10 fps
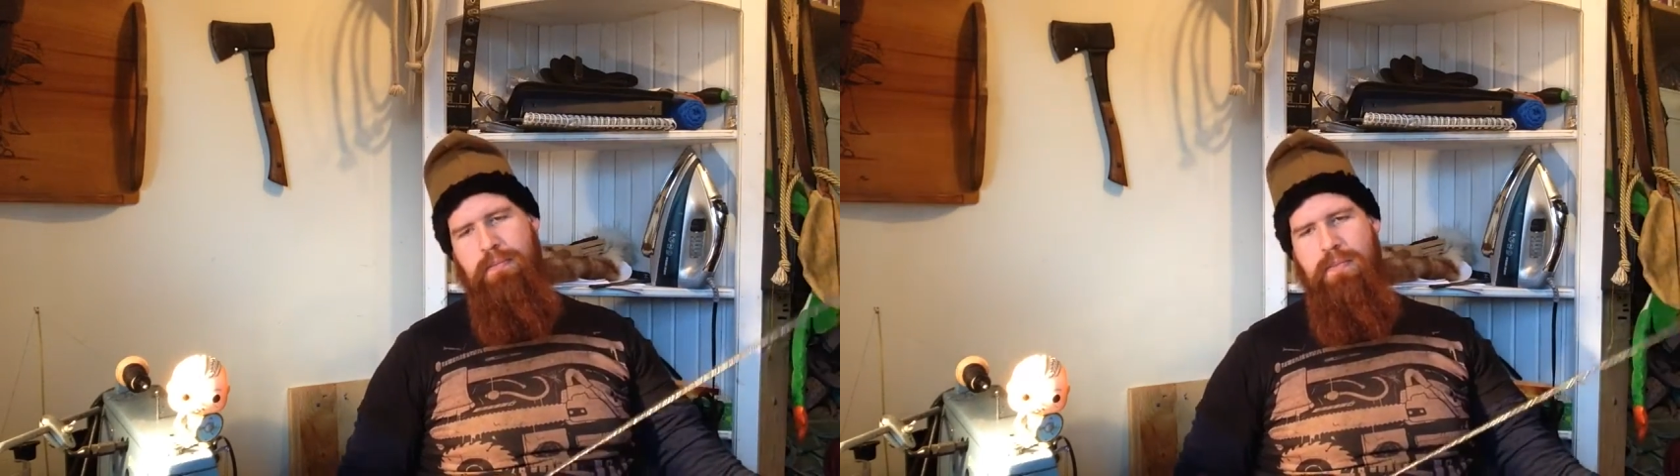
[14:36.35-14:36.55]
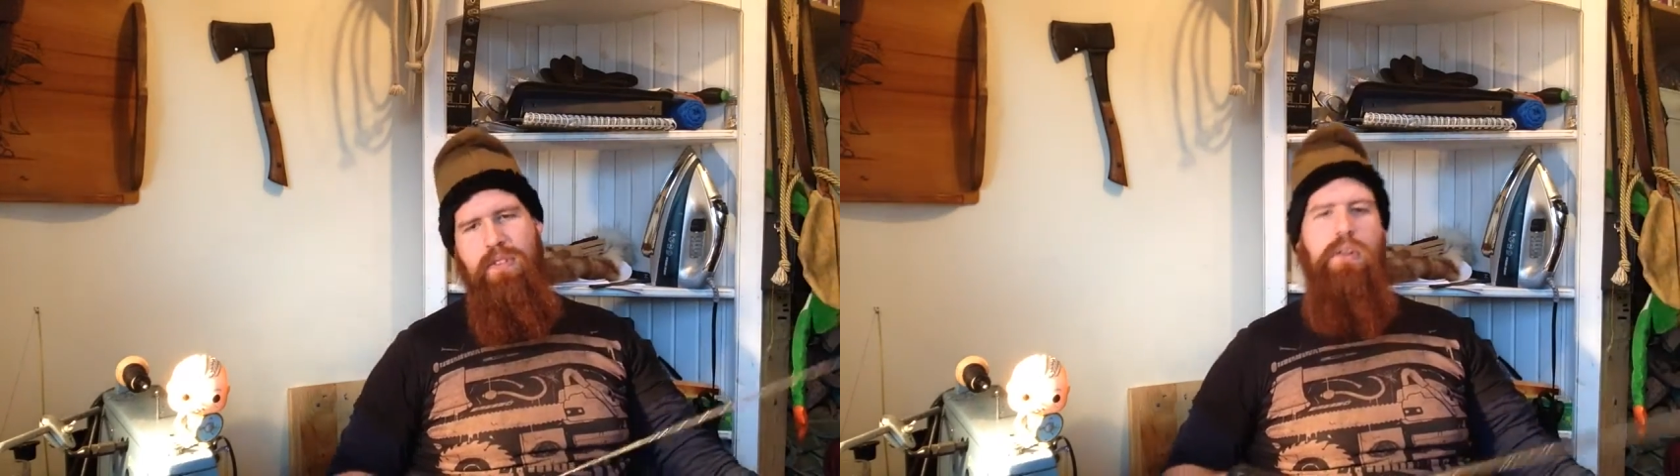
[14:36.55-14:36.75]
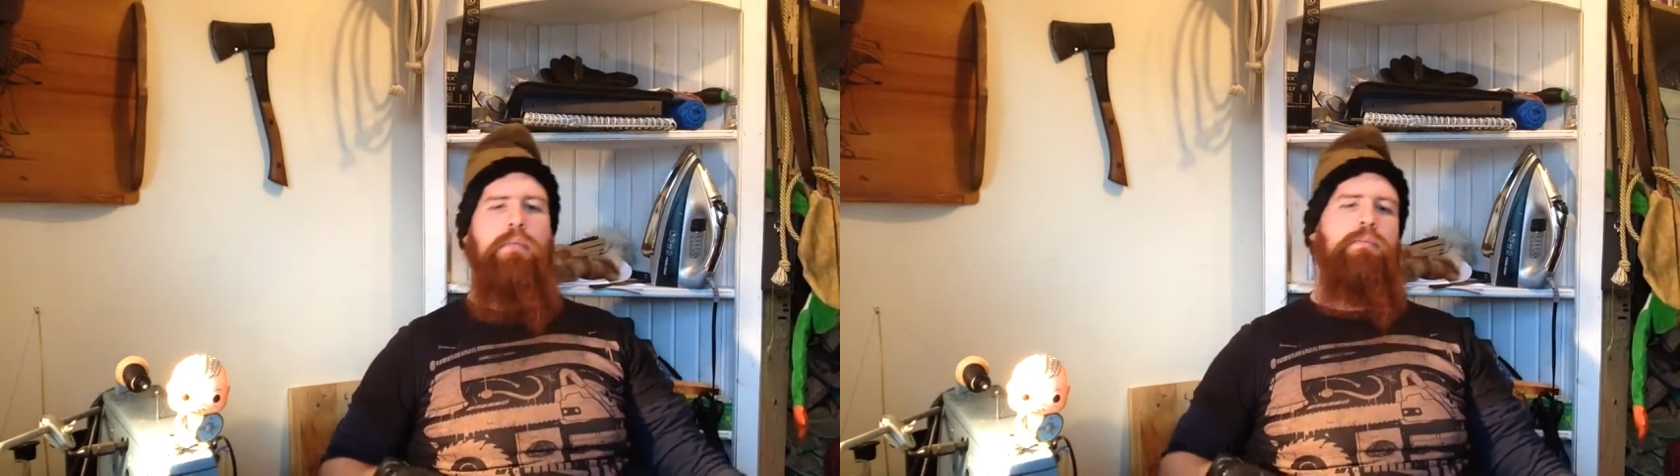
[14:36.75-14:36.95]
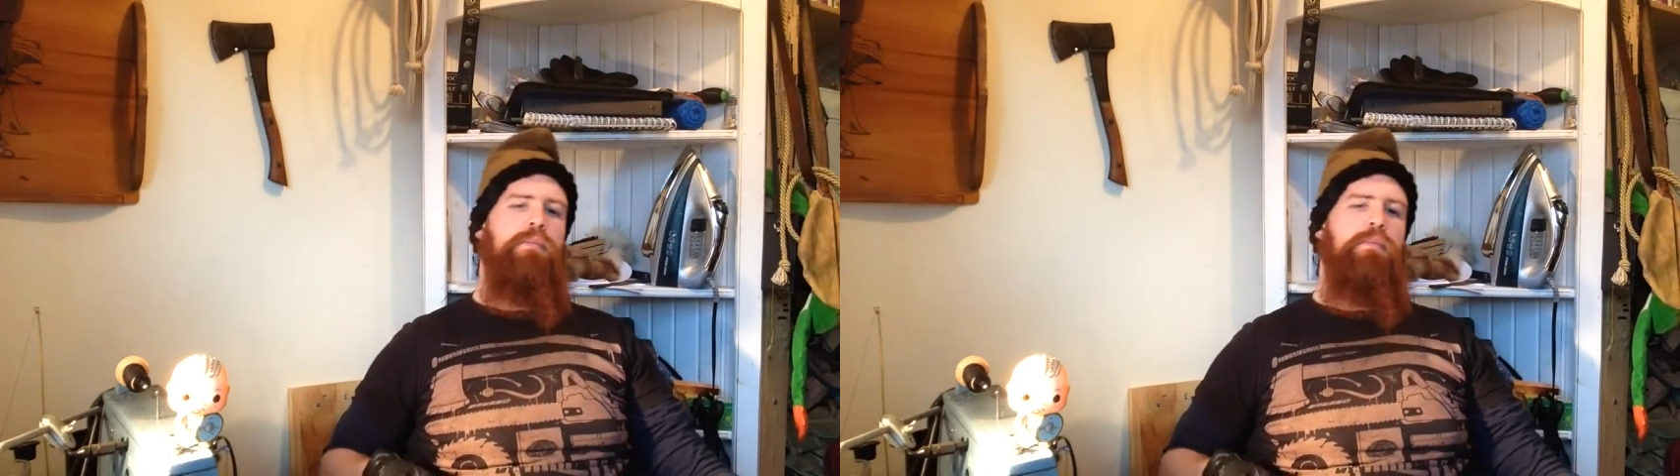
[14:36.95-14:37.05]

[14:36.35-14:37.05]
So